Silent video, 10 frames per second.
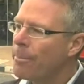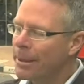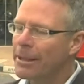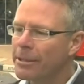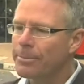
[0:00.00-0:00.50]

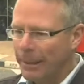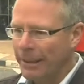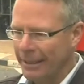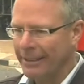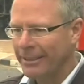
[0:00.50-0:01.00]
build
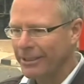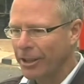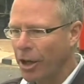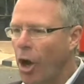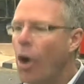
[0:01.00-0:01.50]

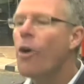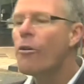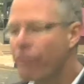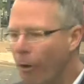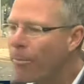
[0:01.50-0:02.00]
buildings
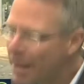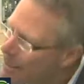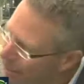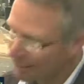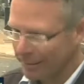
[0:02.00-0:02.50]
for
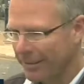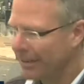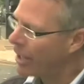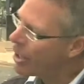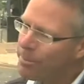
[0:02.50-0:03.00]
people.
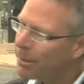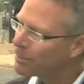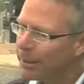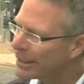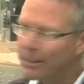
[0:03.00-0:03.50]
They don't
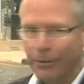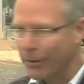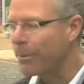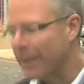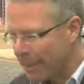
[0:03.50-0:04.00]
build buildings for
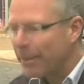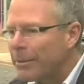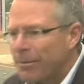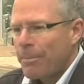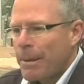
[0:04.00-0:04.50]
nobody. They build
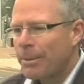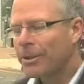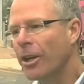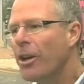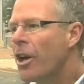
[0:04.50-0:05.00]
them for people.
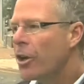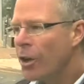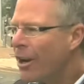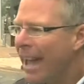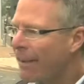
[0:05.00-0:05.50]
So
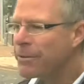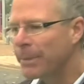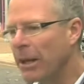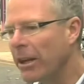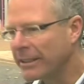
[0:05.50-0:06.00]
you don't have to
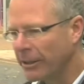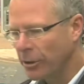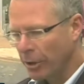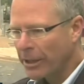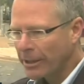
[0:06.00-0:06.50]
be an
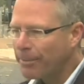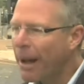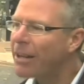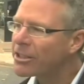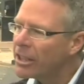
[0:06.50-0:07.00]
architect. It's
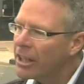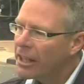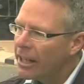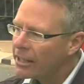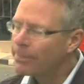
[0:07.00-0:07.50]
about
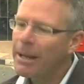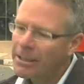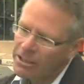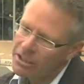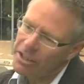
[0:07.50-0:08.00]

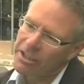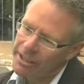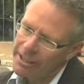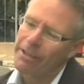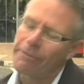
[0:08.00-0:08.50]

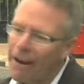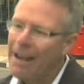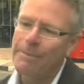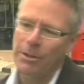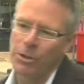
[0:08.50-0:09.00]
the
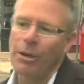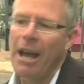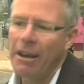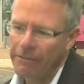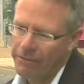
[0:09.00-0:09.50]
vibe that you
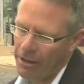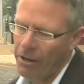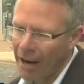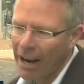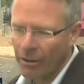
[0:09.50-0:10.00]
have
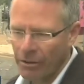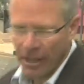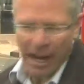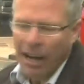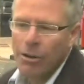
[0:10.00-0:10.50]

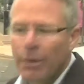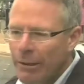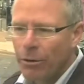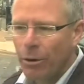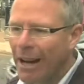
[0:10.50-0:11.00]
around, how you
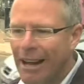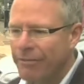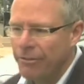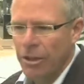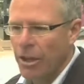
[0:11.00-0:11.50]
live your
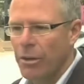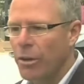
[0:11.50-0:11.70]
life, who